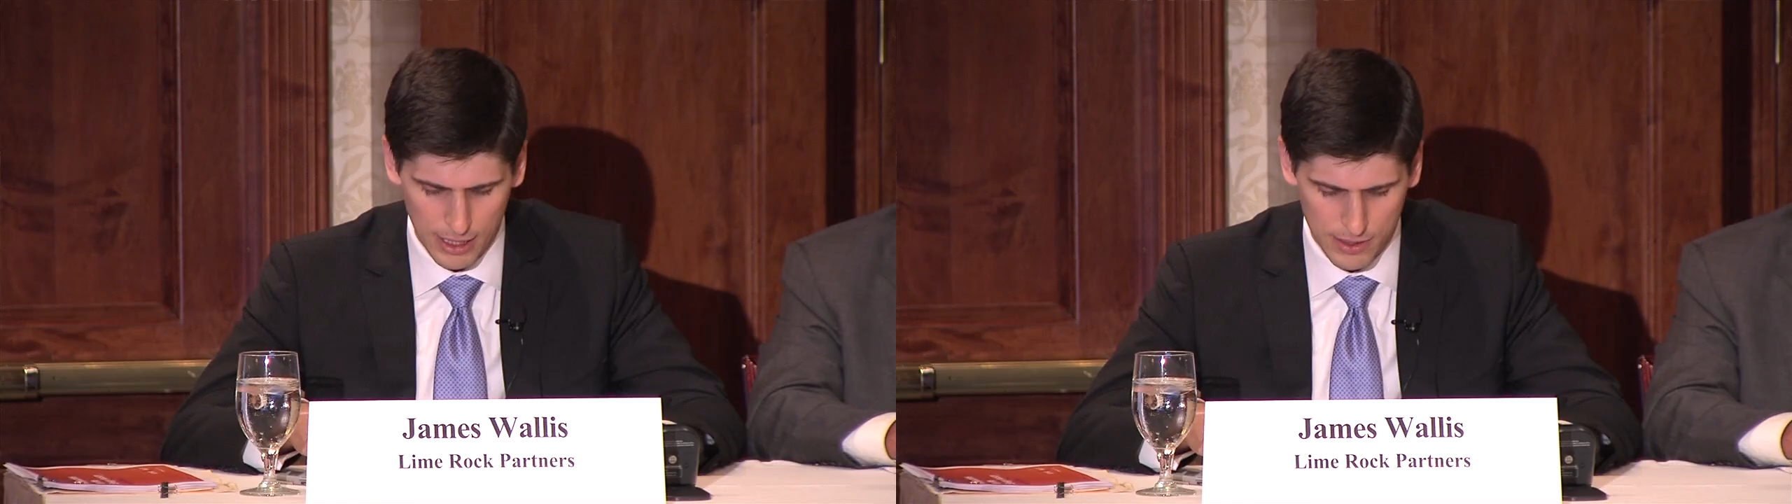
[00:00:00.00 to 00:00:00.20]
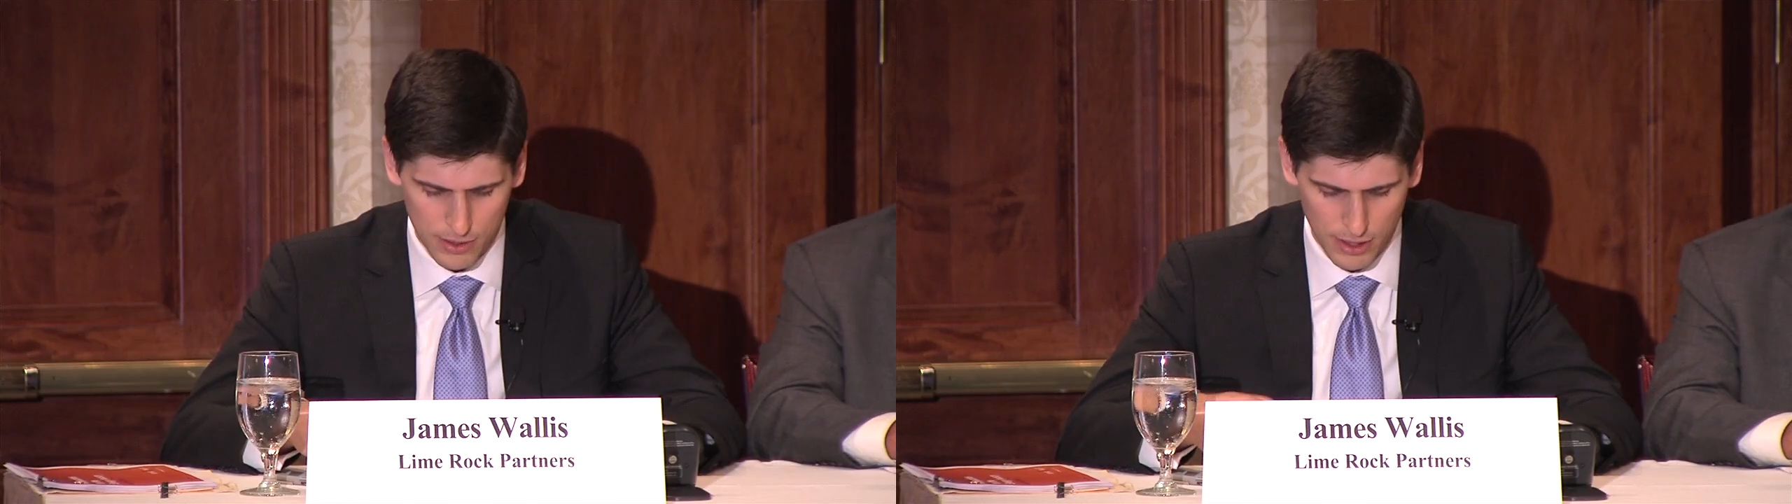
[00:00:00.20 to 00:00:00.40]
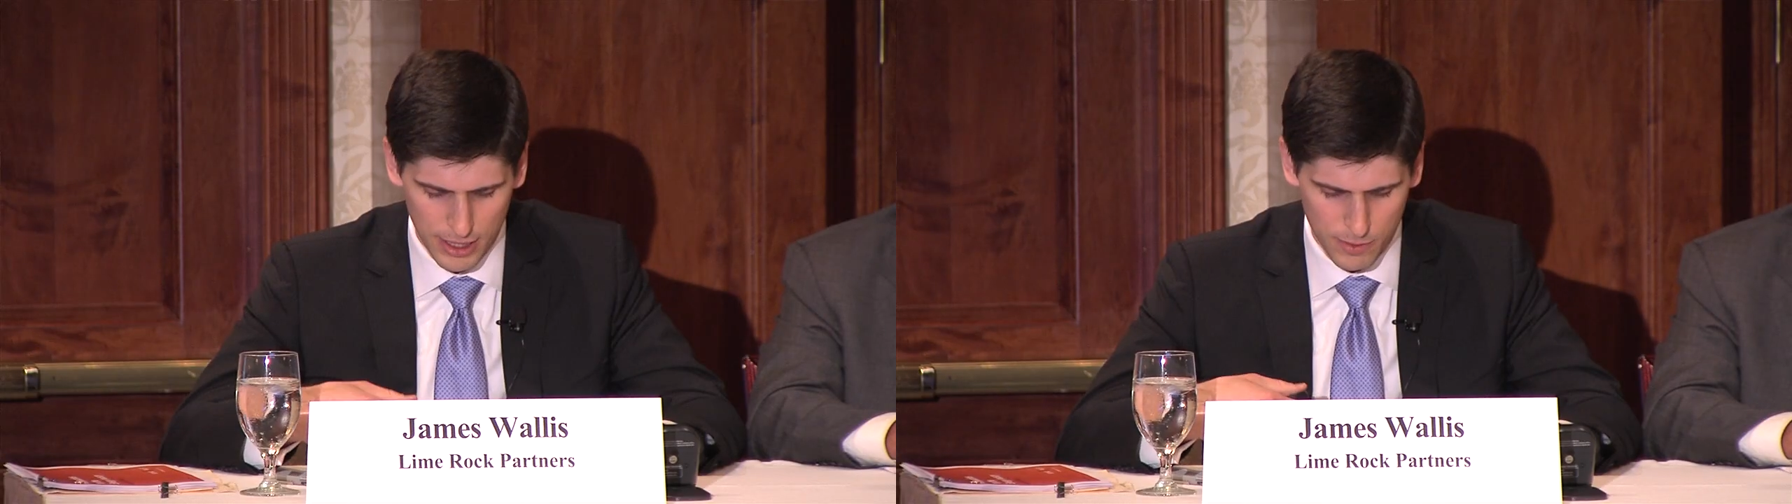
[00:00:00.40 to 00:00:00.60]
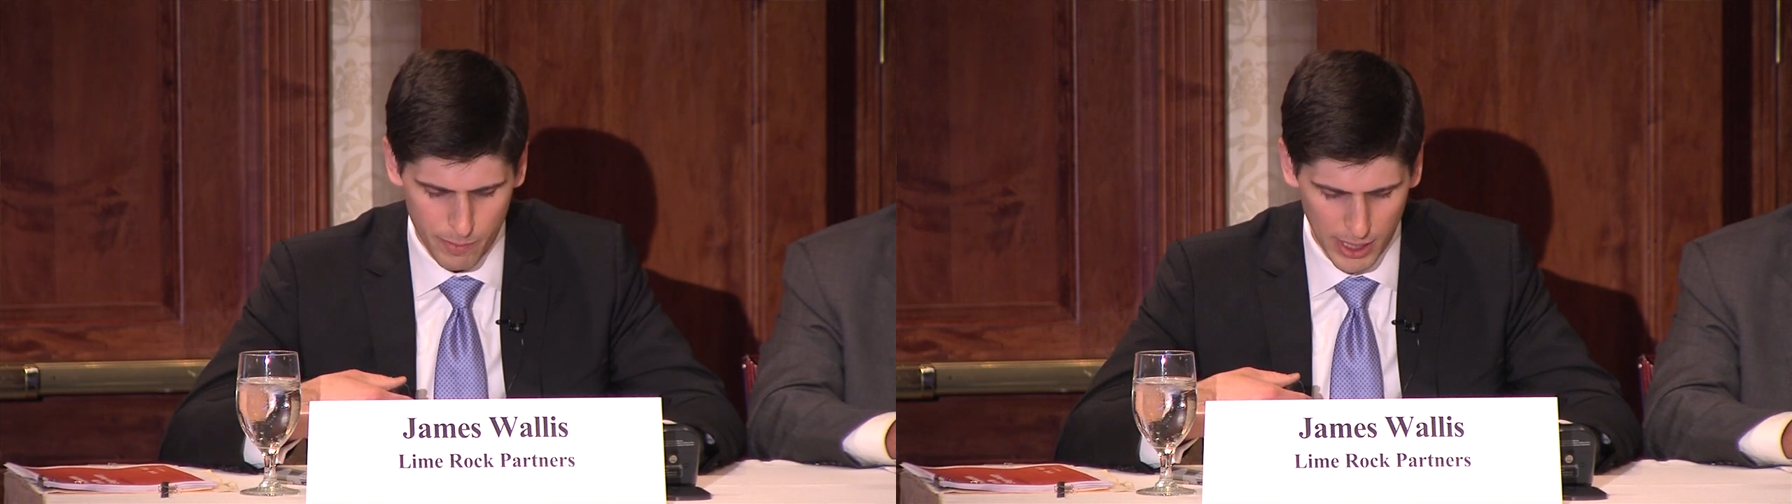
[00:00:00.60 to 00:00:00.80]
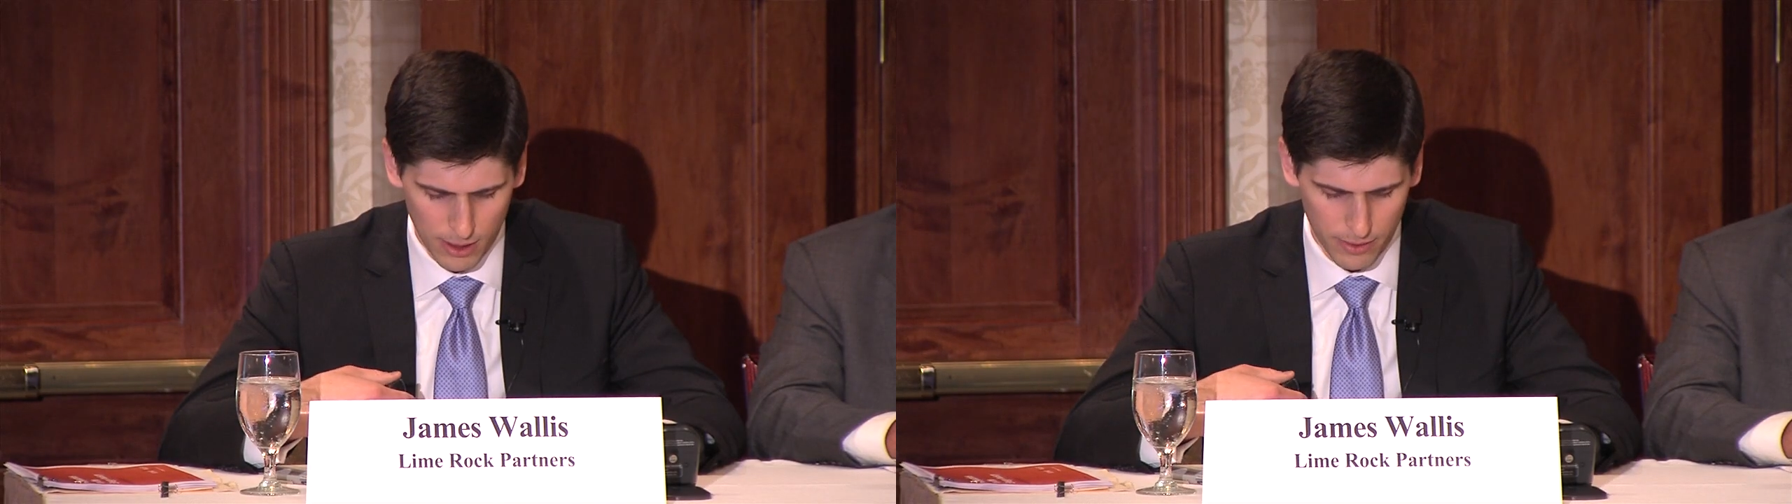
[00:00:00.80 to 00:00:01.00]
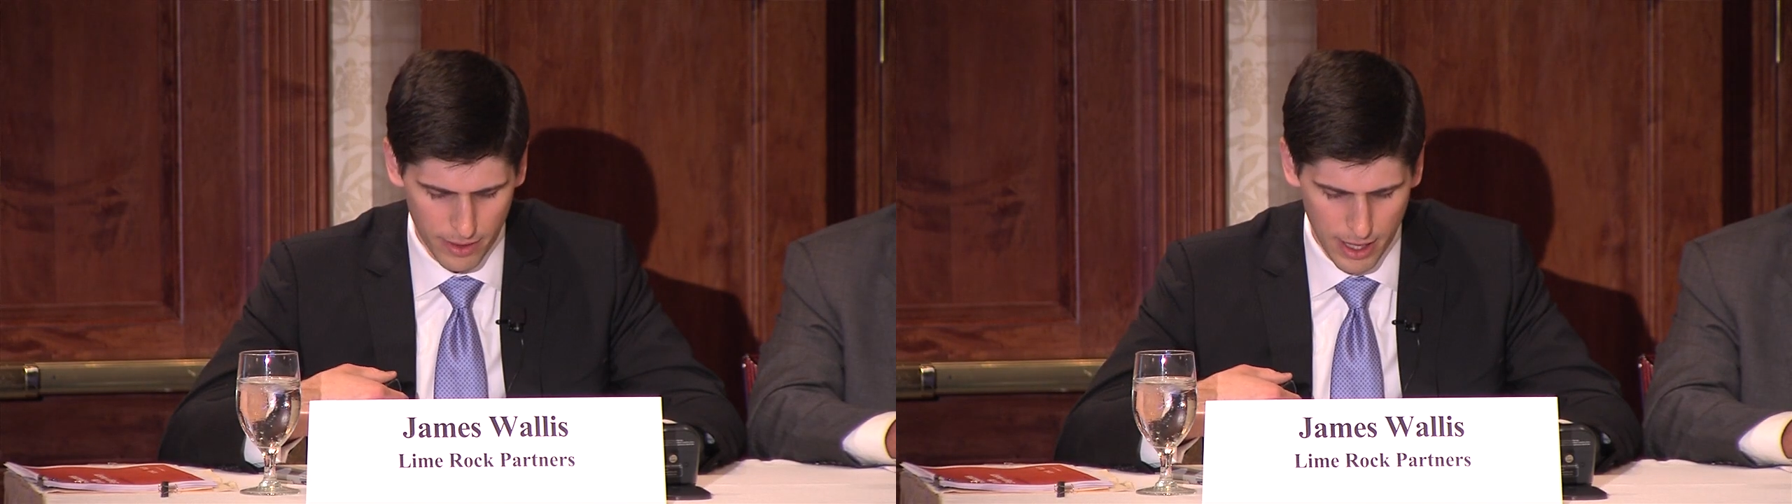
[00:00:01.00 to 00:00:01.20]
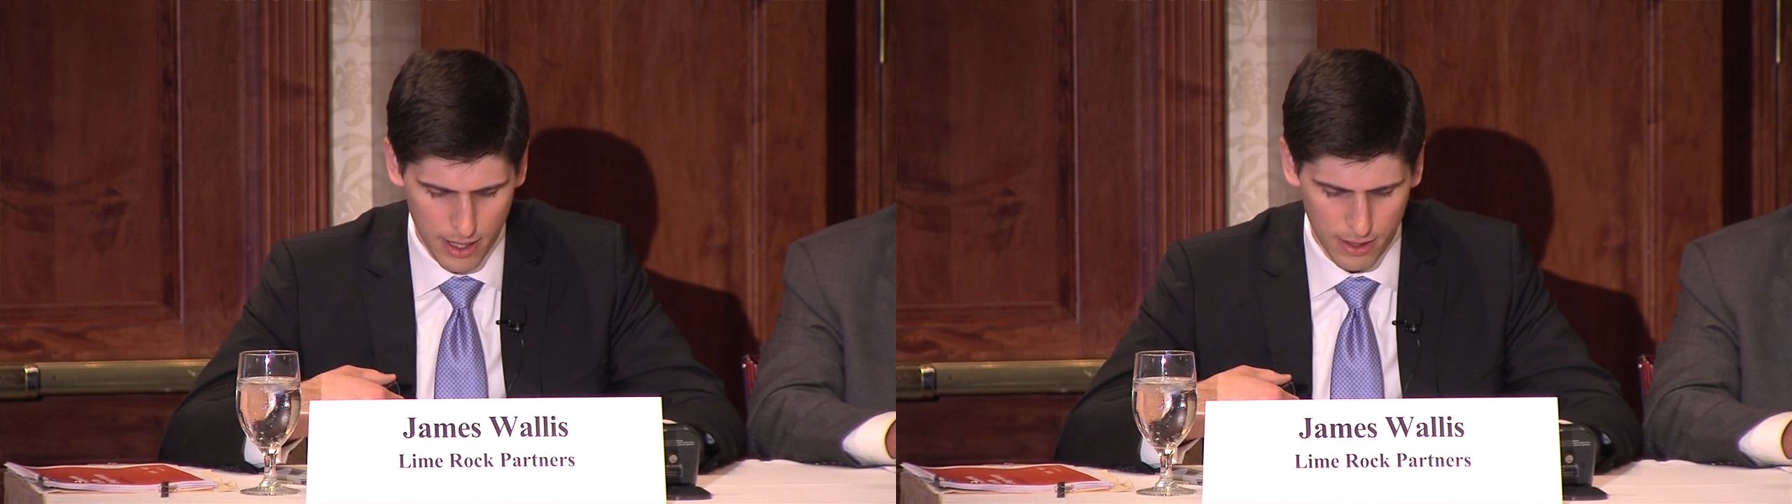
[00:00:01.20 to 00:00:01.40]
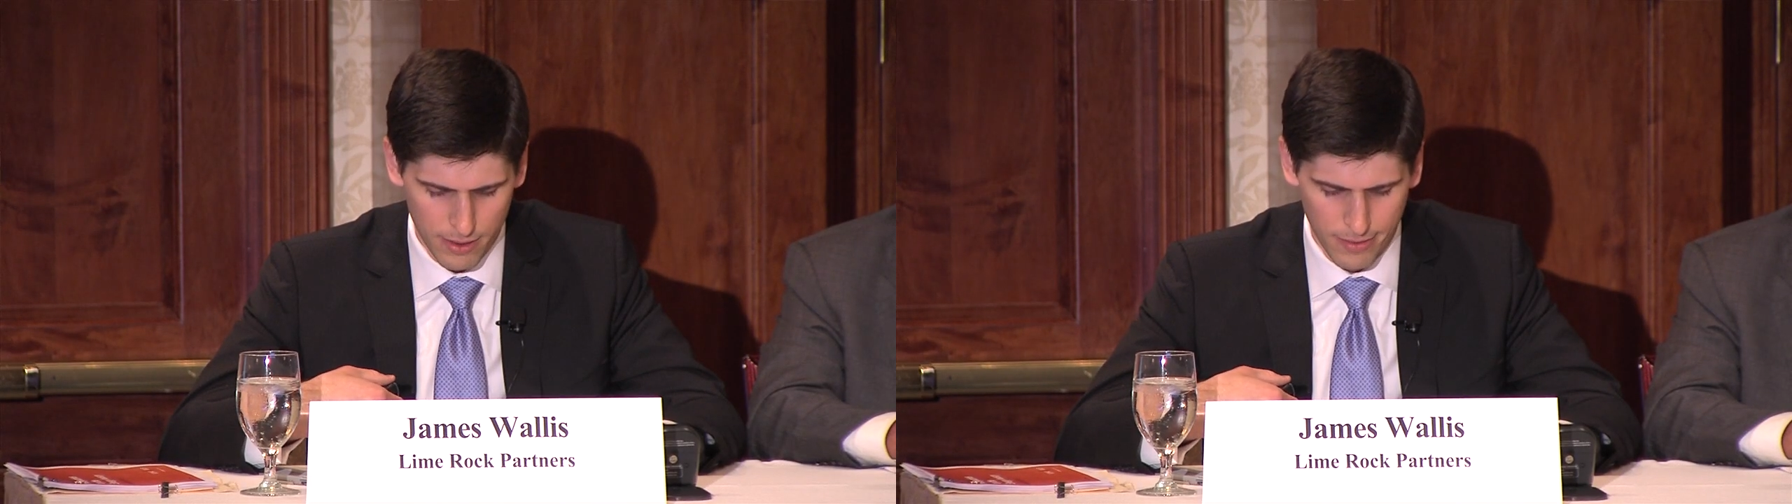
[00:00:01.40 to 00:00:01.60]
and it's bigger
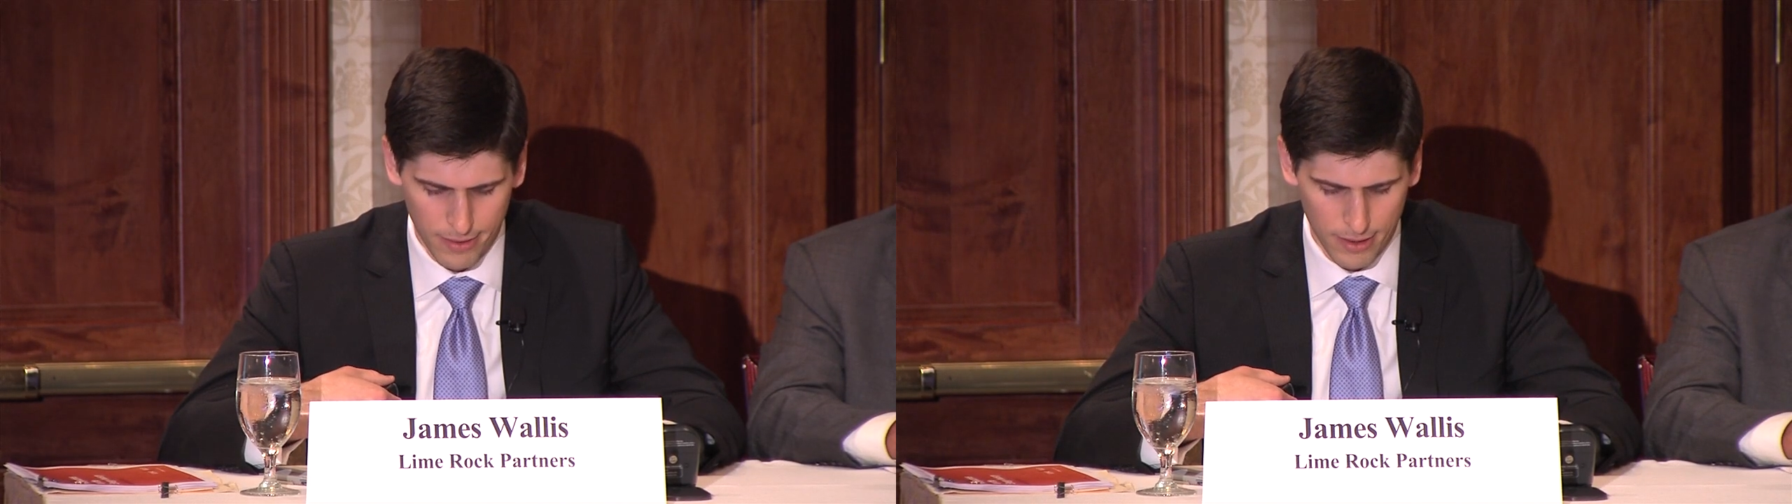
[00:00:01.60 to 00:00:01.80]
than